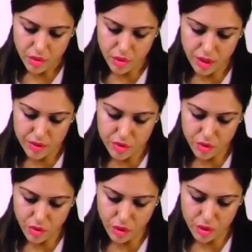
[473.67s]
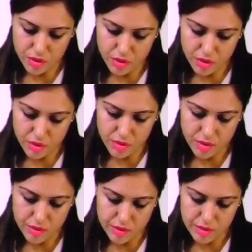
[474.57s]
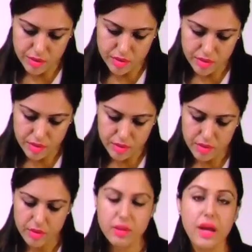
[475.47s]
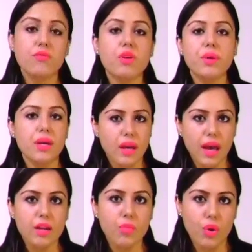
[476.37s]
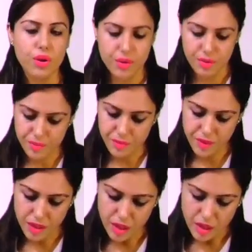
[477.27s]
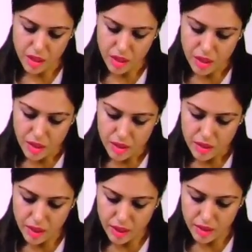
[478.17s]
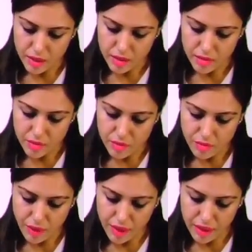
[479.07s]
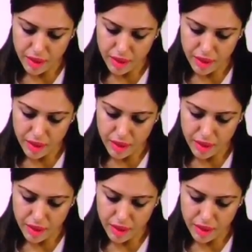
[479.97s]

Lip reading: cholesterol synthesis, that will be anabolic. Then one